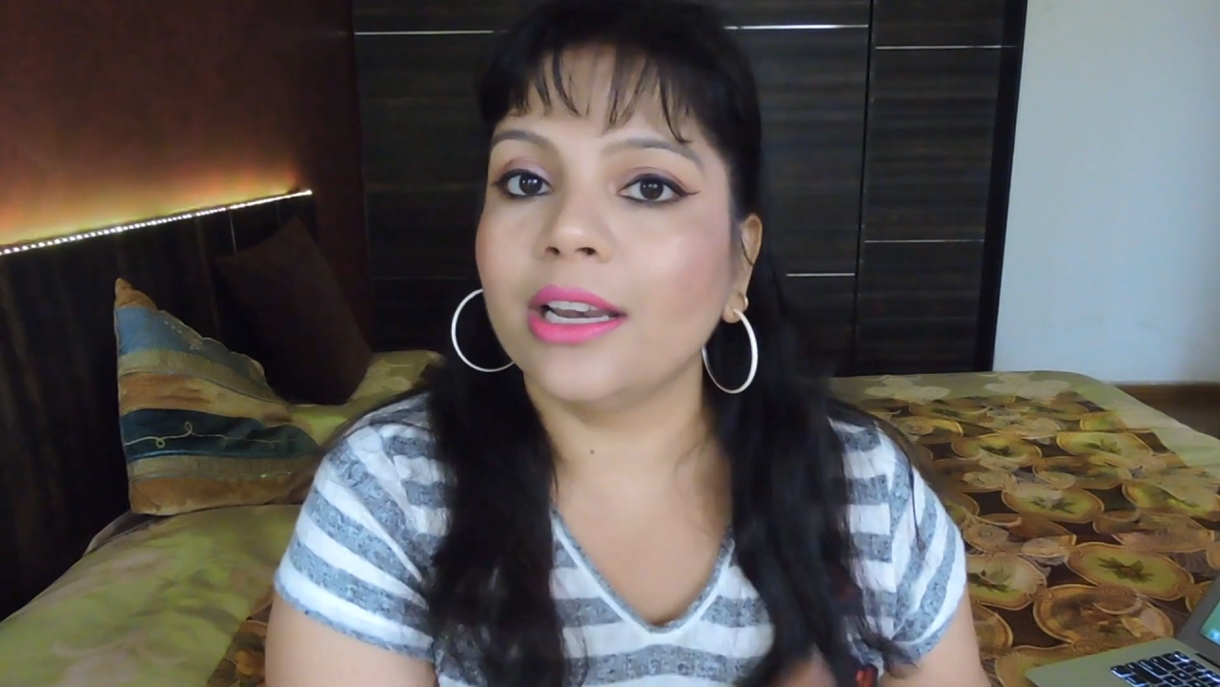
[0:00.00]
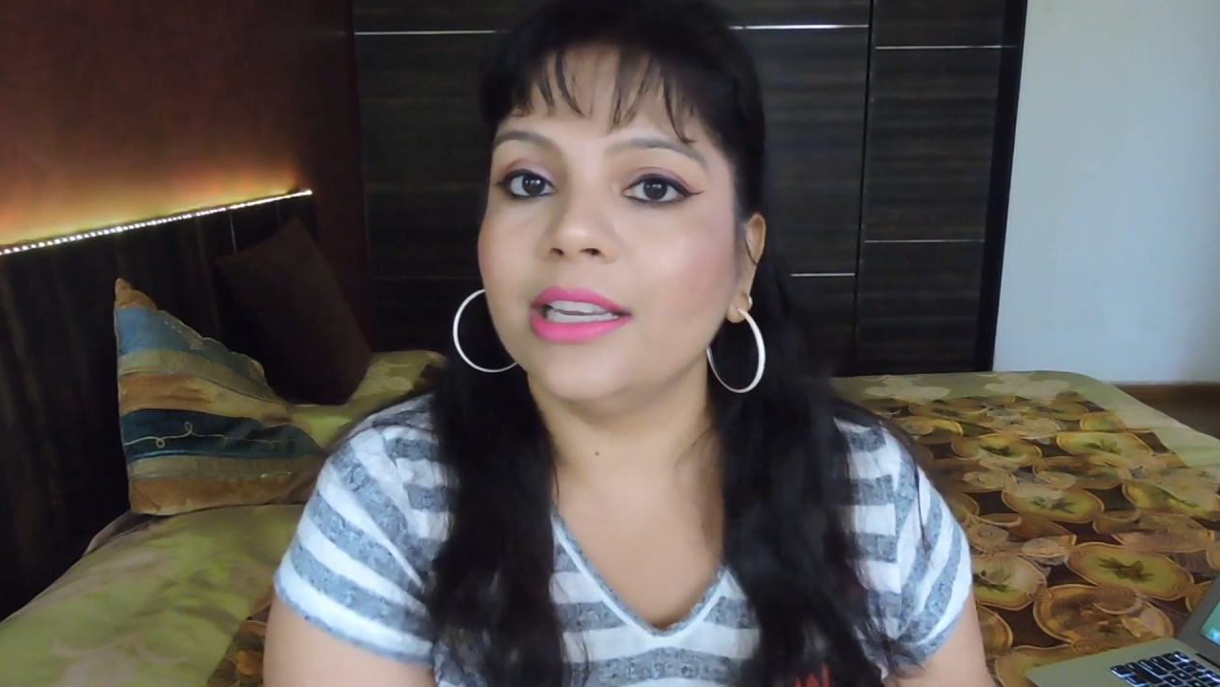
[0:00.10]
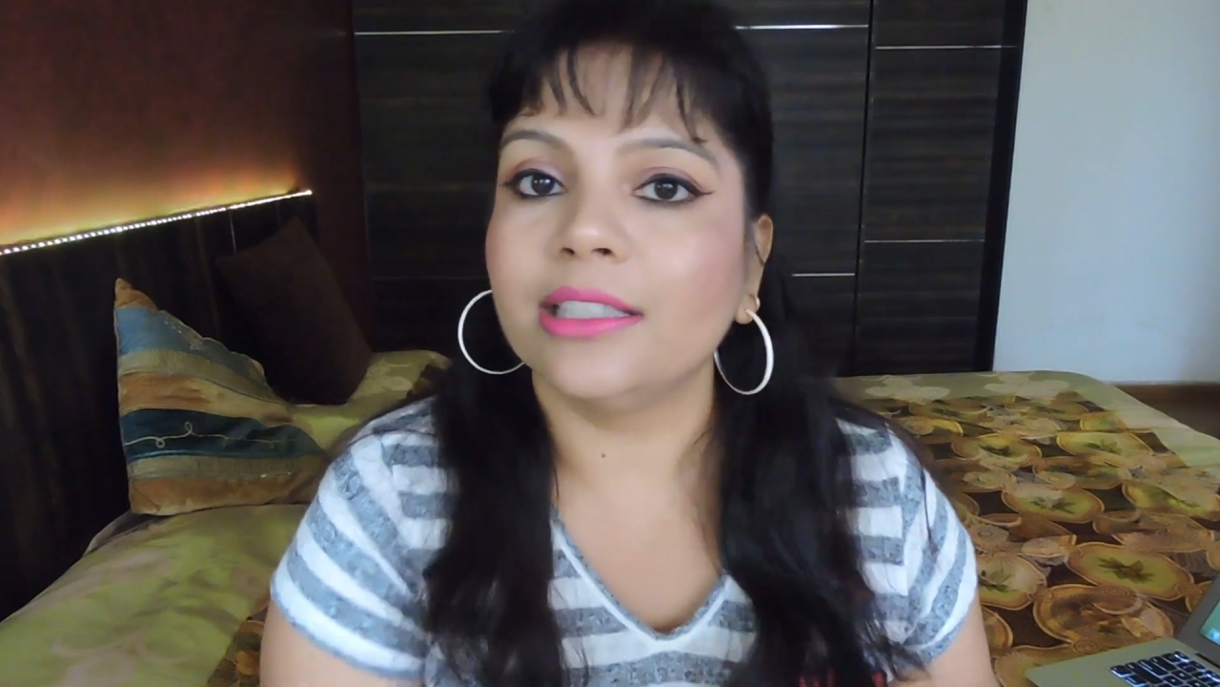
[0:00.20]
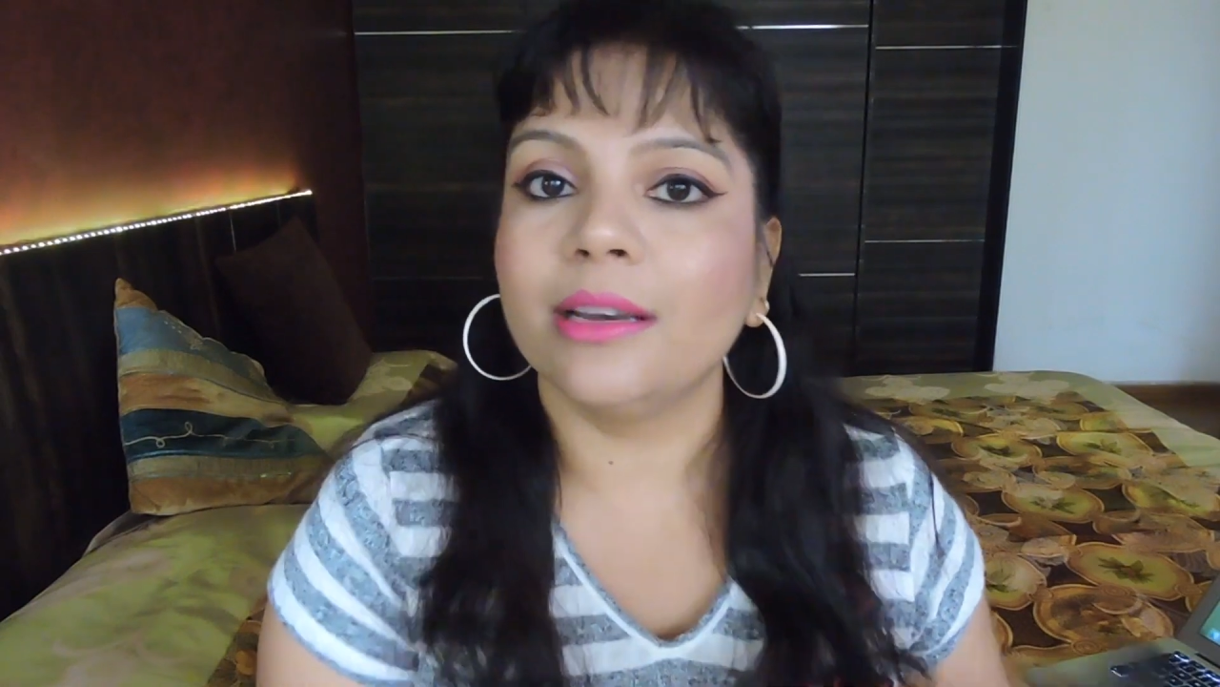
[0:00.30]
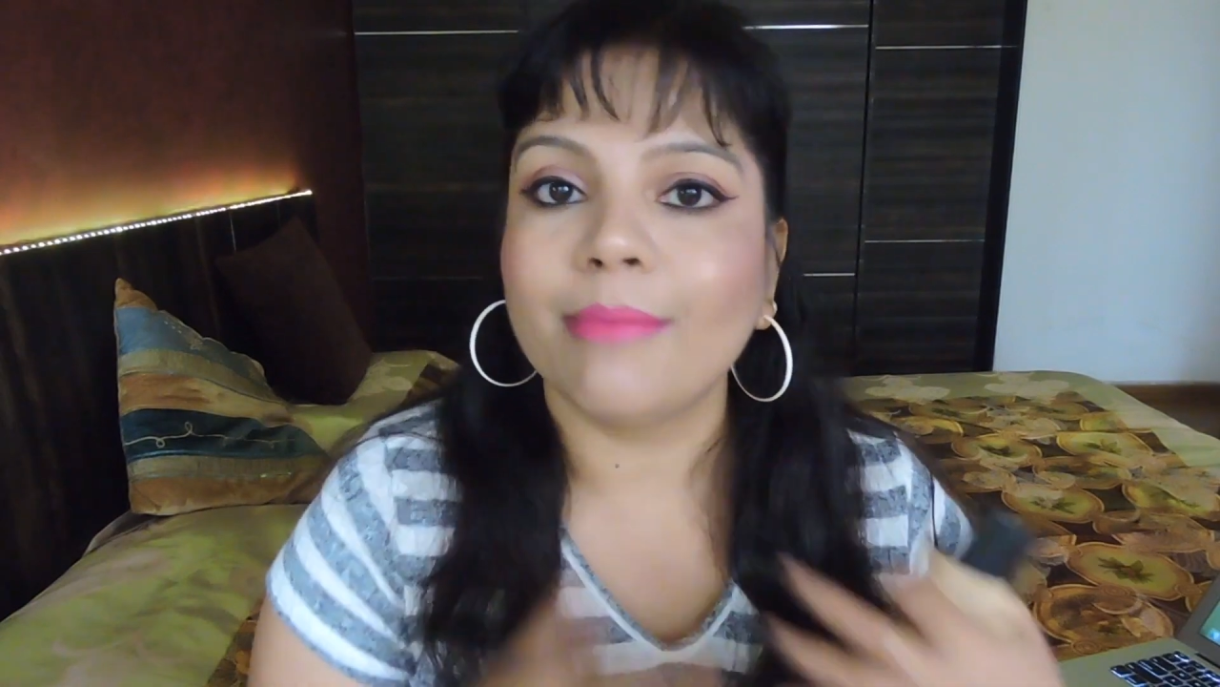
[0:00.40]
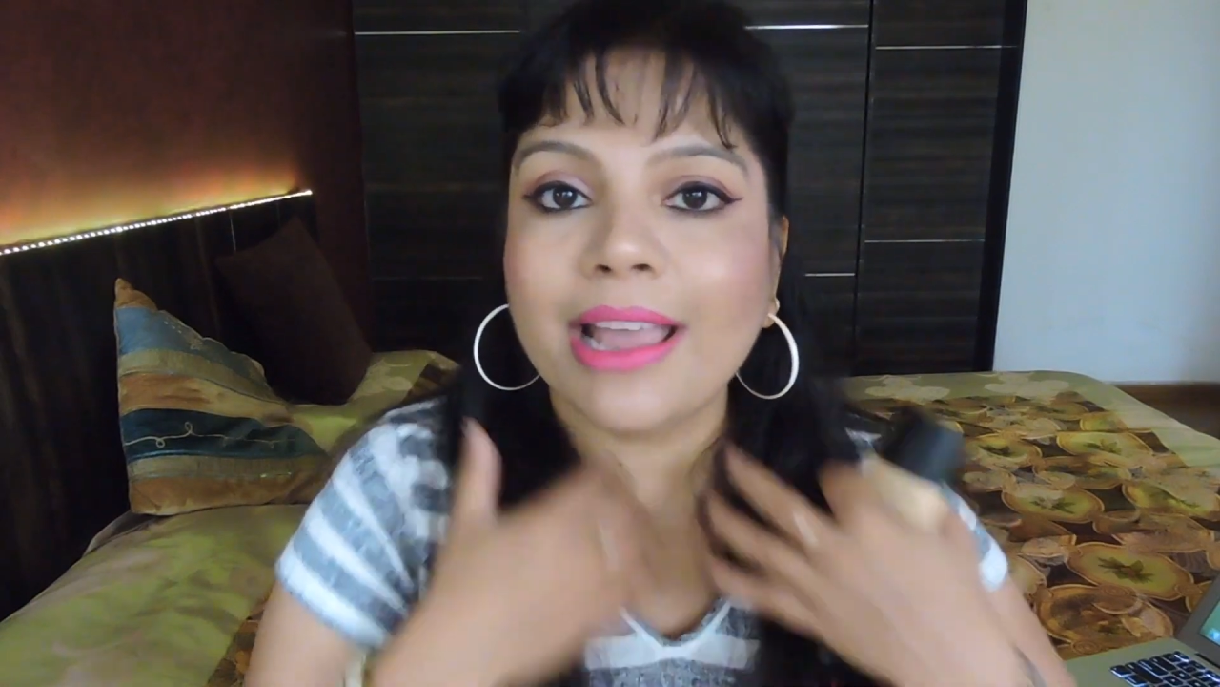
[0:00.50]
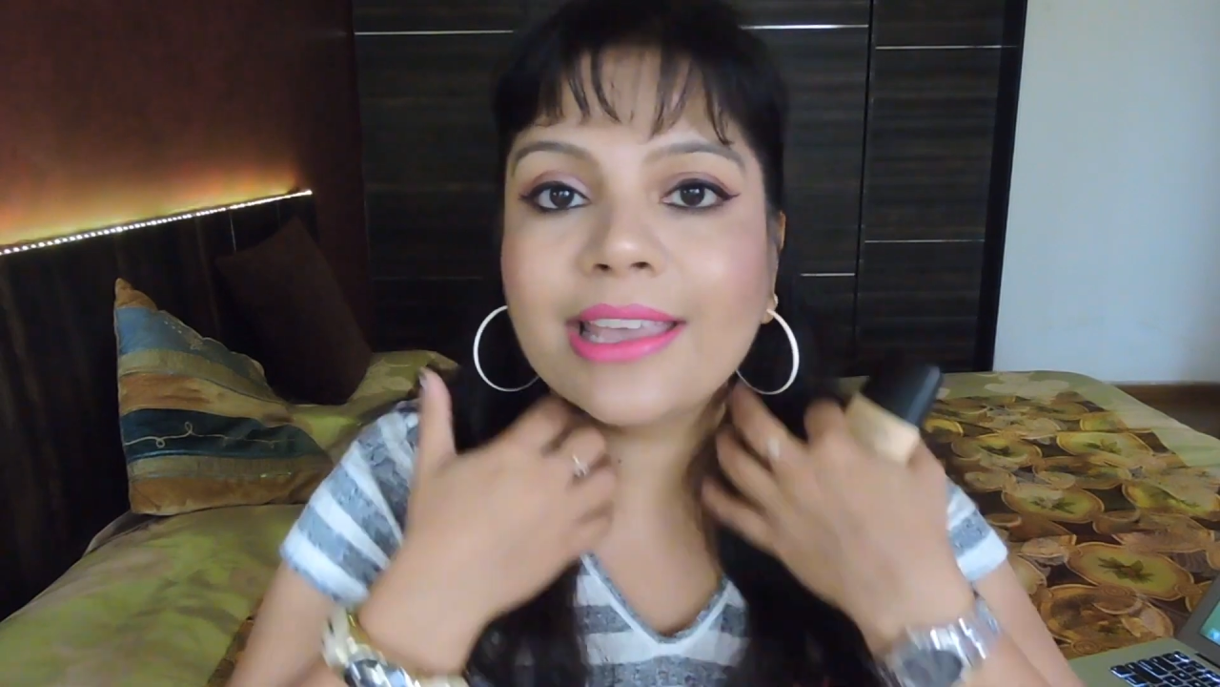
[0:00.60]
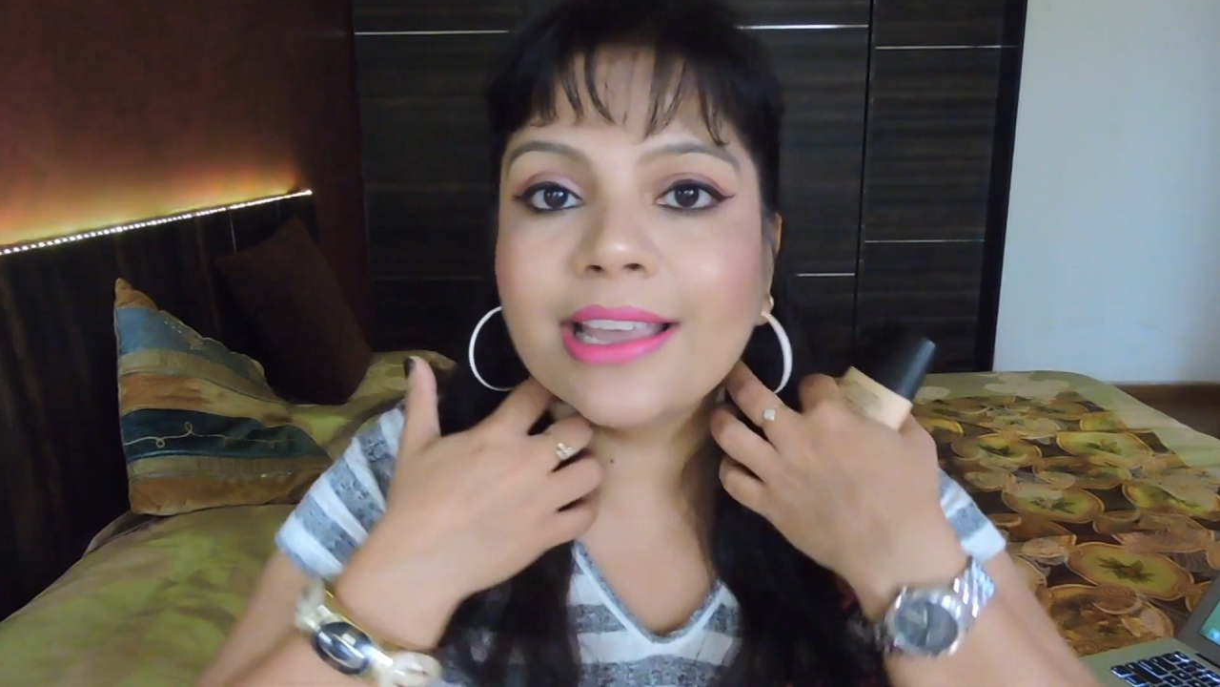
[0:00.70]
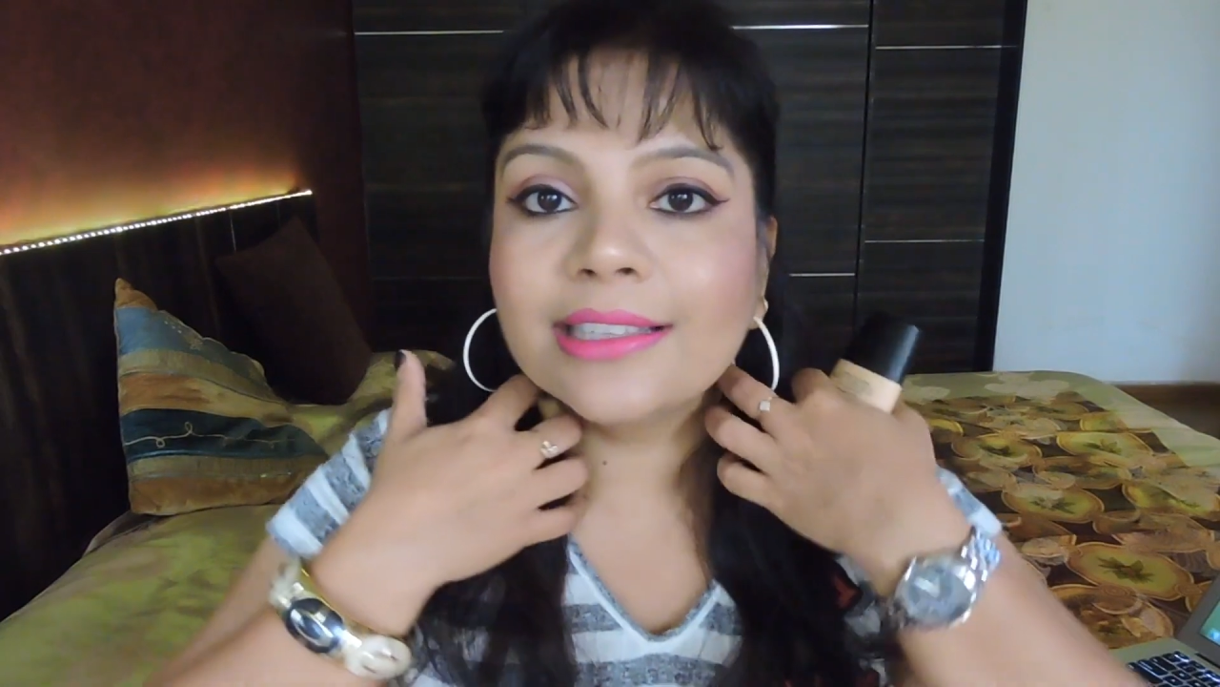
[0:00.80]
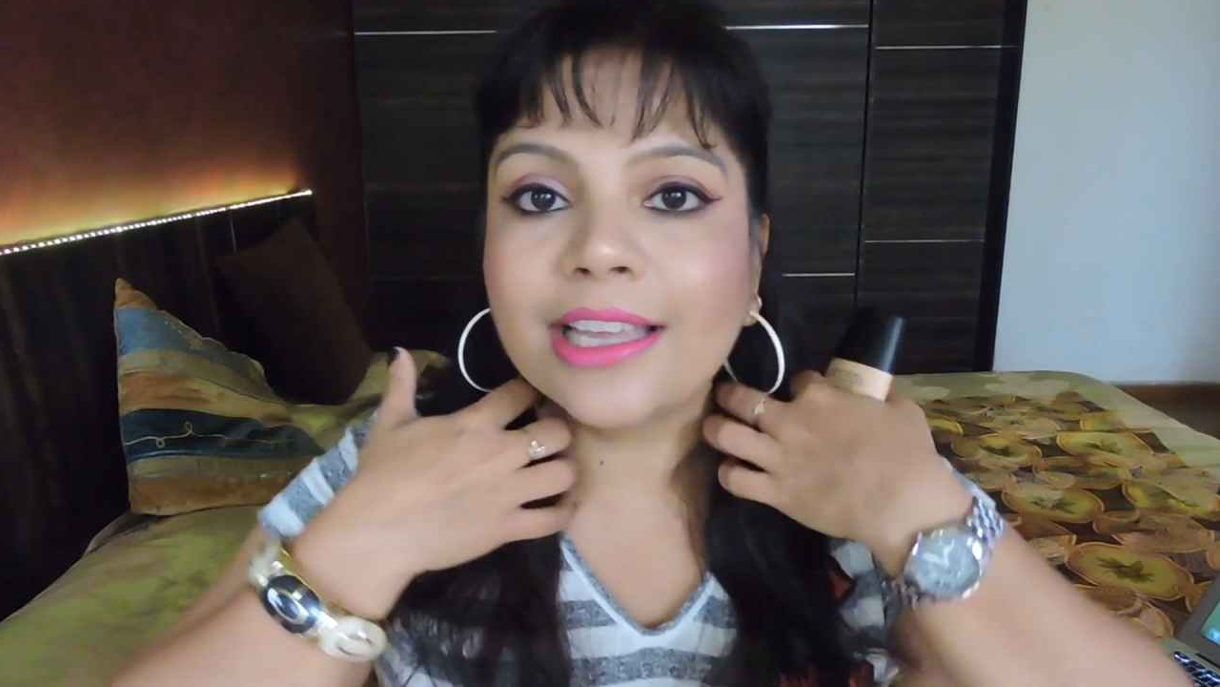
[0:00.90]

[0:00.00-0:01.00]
at least in my case,